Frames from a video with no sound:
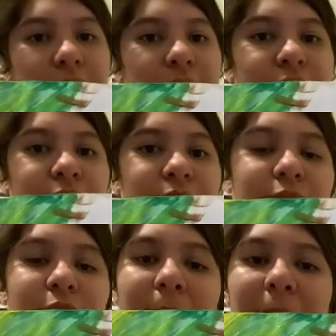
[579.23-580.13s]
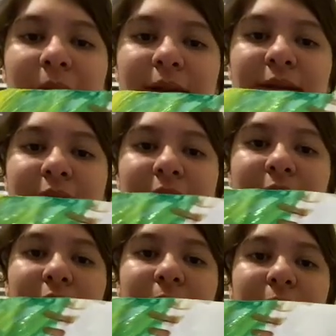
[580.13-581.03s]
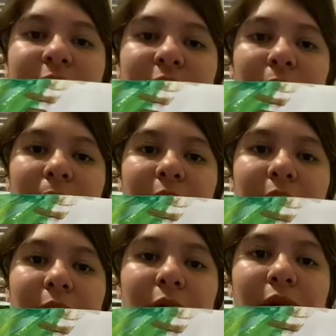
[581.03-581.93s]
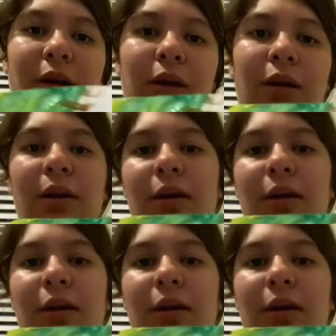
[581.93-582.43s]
to do the painting of the sunflower and